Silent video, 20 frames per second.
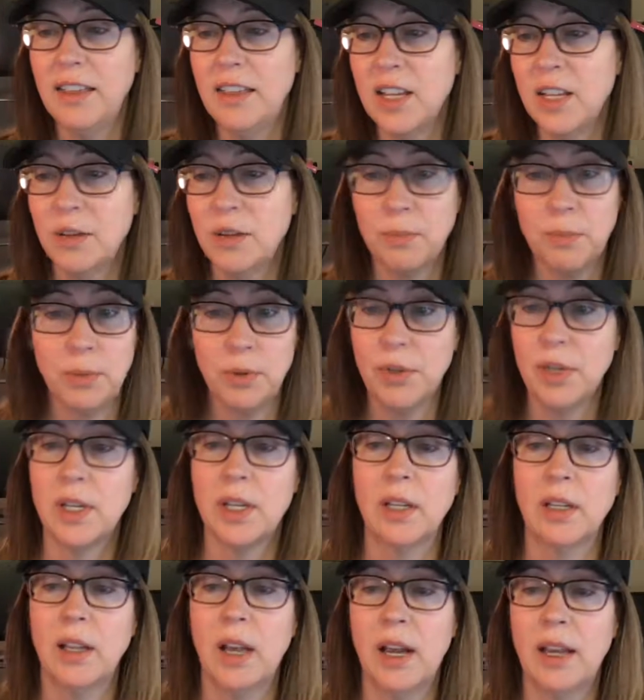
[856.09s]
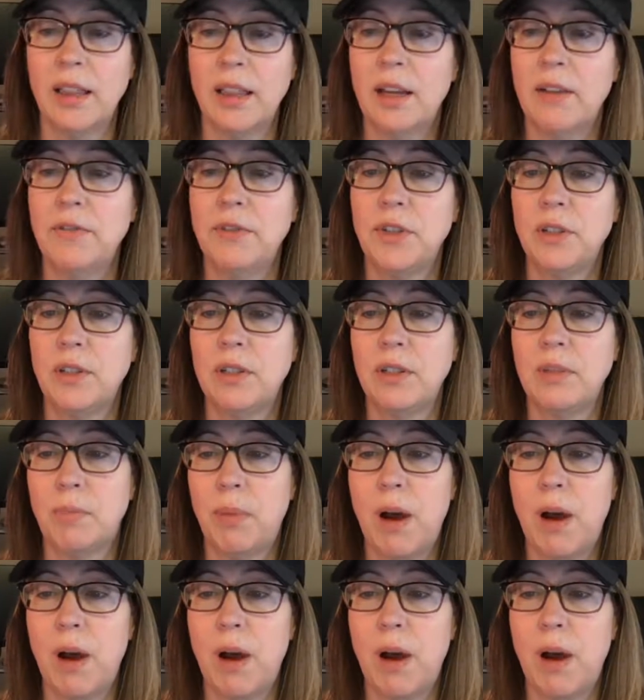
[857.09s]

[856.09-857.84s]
think you're brilliant. I'd love to